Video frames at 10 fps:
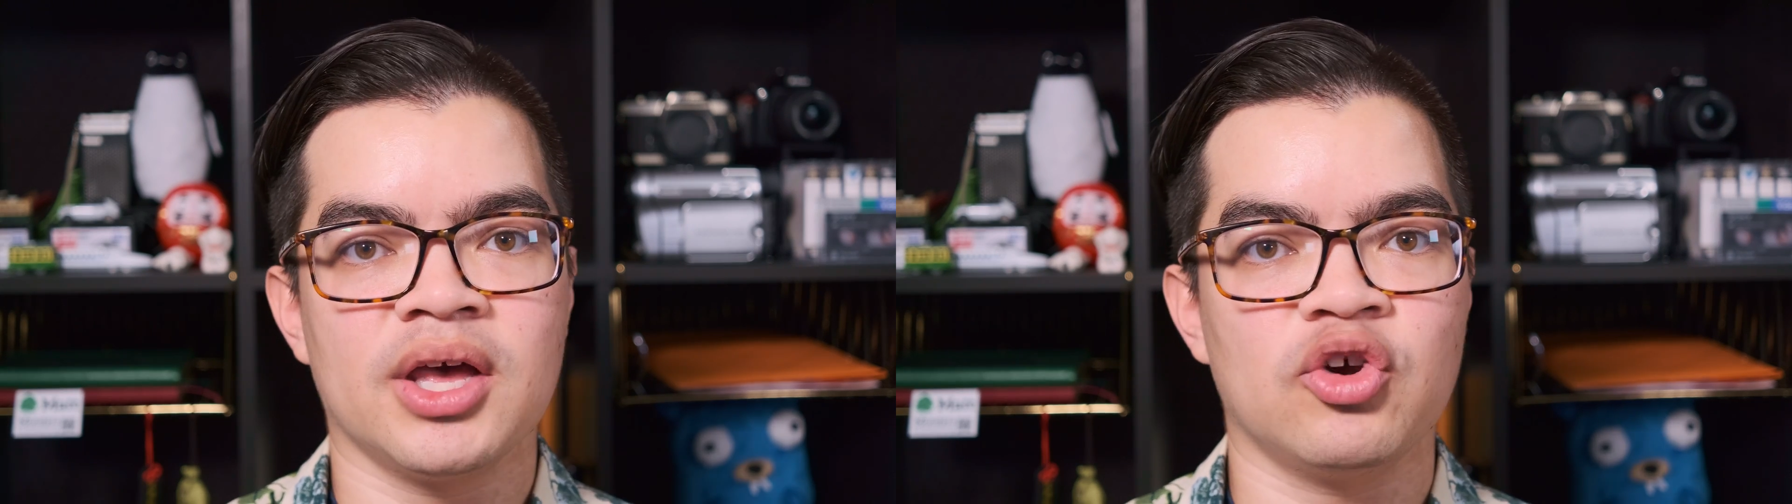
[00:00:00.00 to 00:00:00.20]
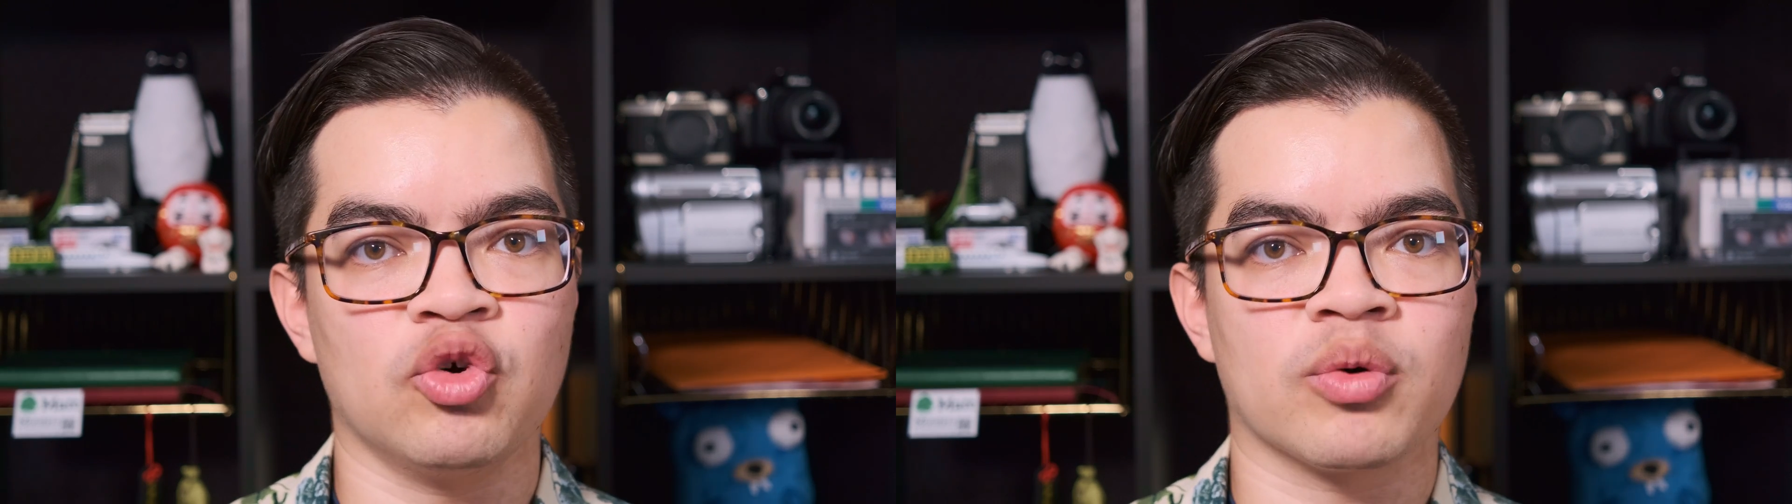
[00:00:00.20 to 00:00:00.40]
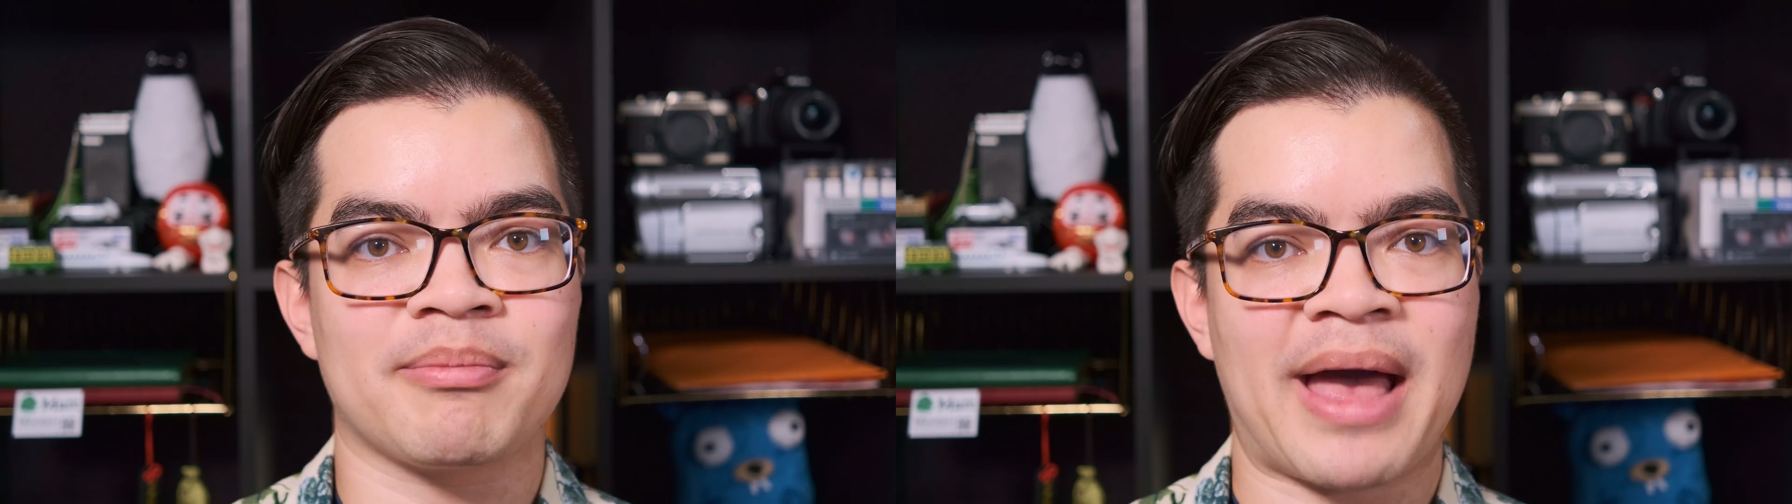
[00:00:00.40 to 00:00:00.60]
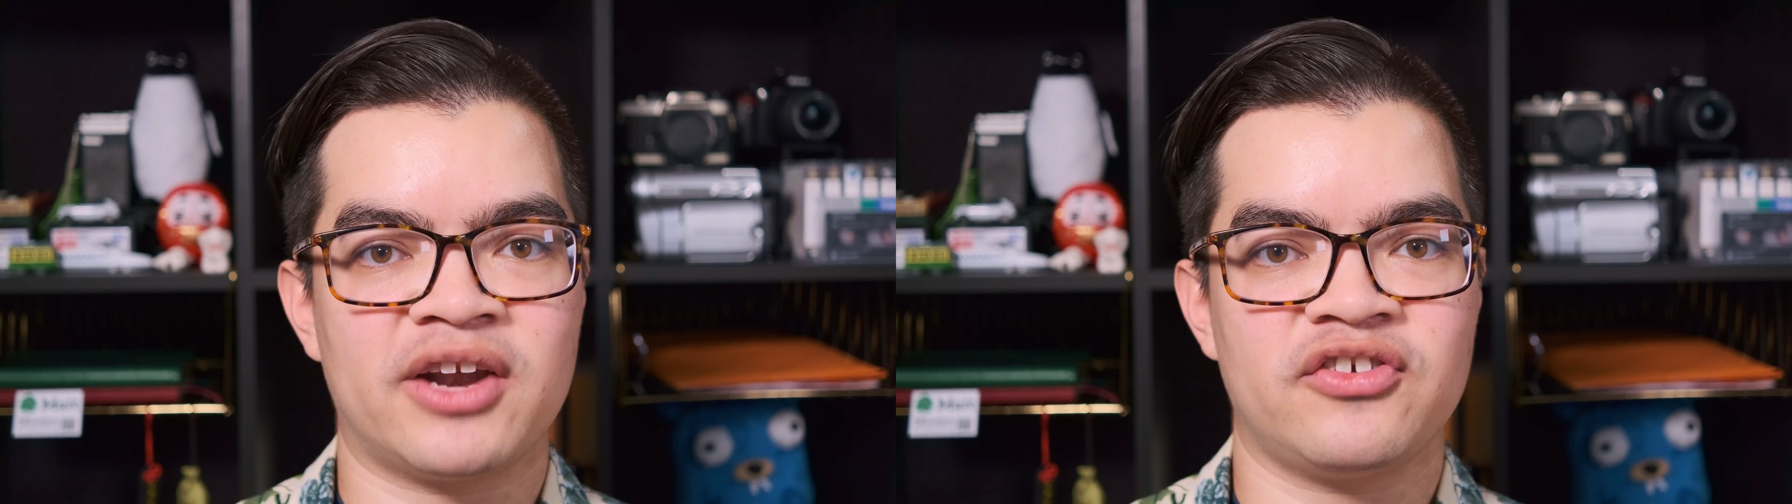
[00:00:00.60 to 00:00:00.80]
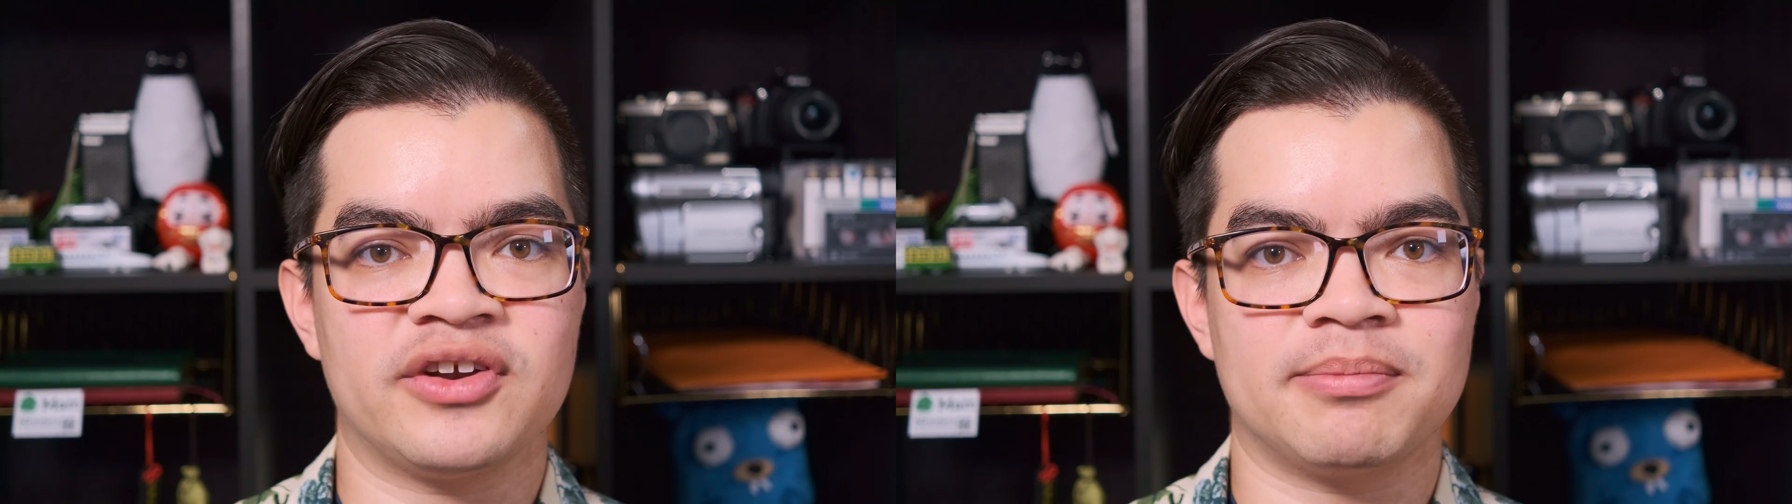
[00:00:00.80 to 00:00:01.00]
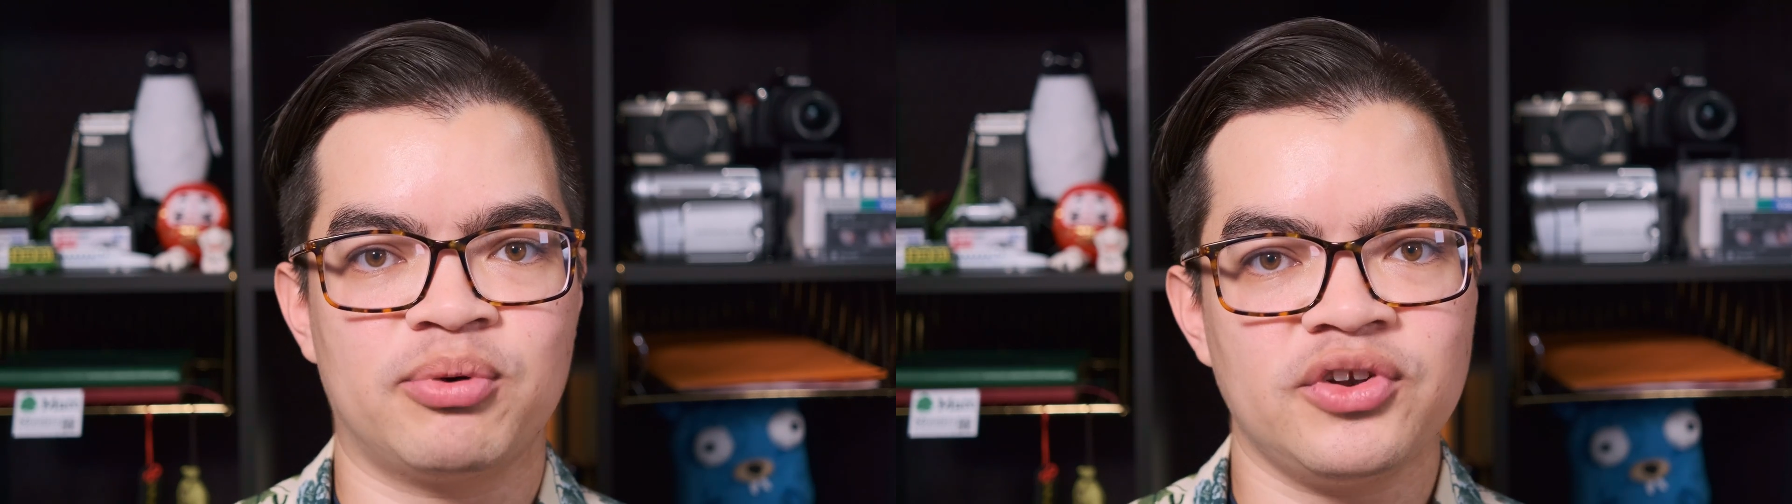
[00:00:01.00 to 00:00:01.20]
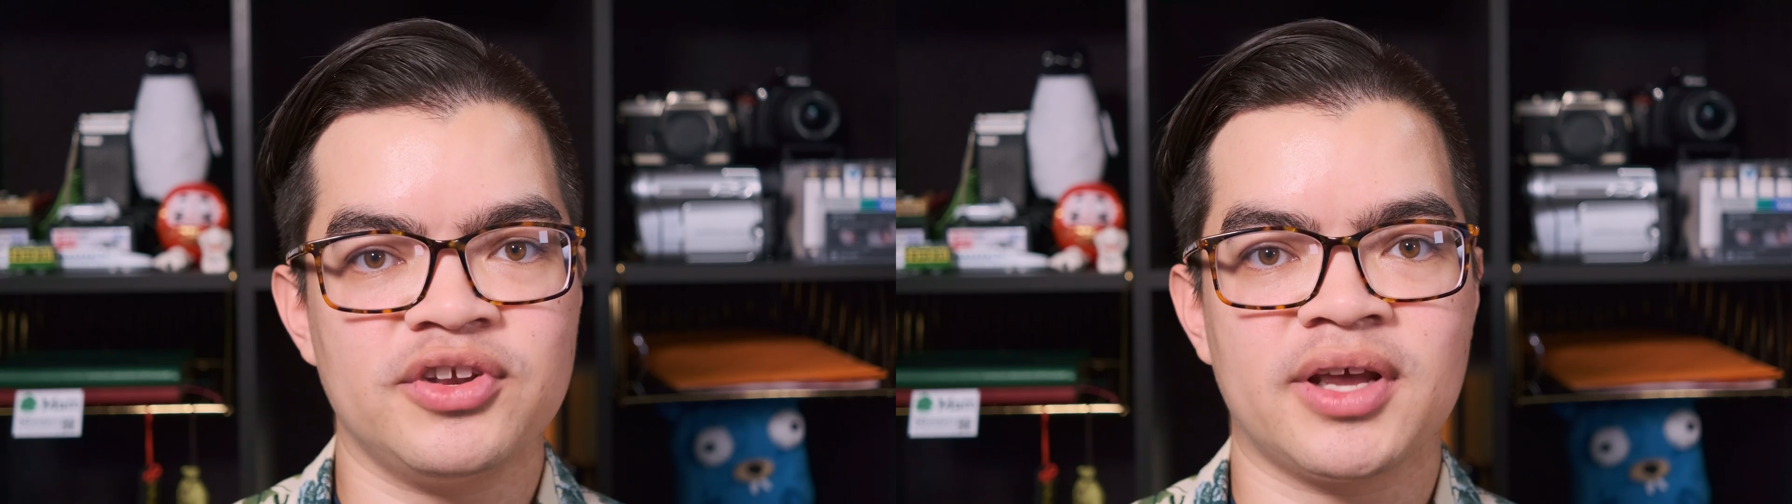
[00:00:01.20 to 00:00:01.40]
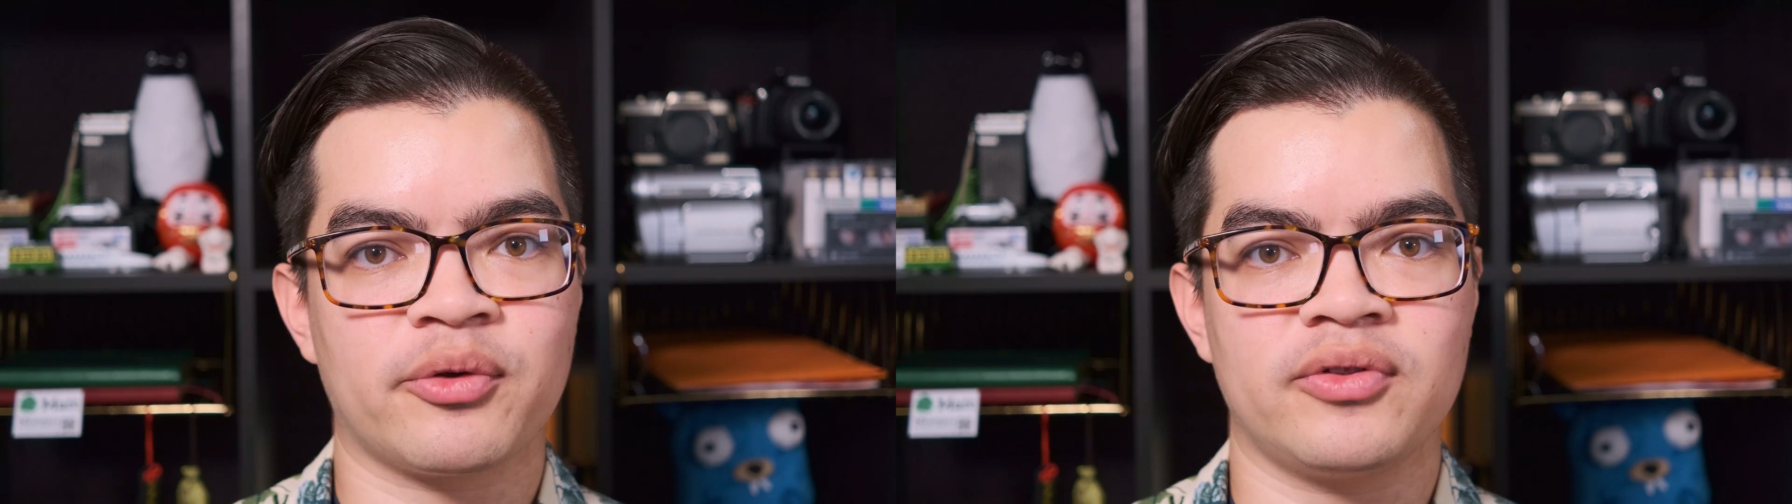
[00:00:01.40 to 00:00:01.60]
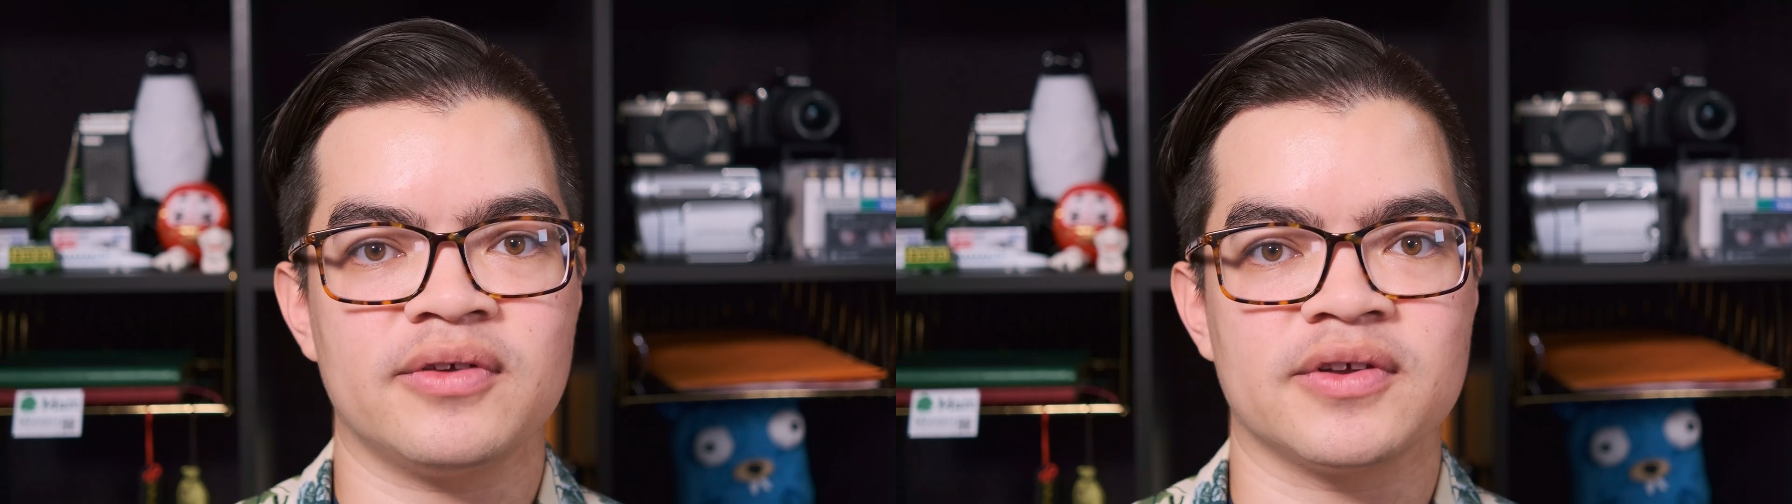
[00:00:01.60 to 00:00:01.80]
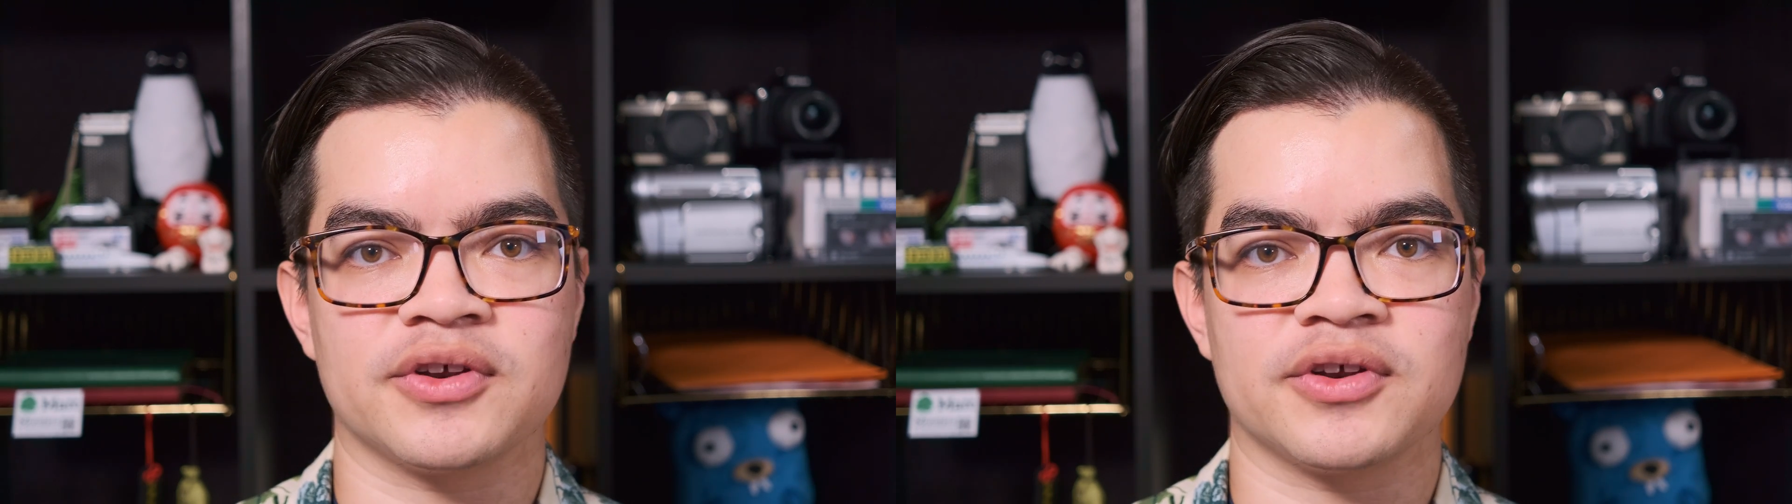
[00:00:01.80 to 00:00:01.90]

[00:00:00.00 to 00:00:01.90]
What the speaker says: who were managing to put together these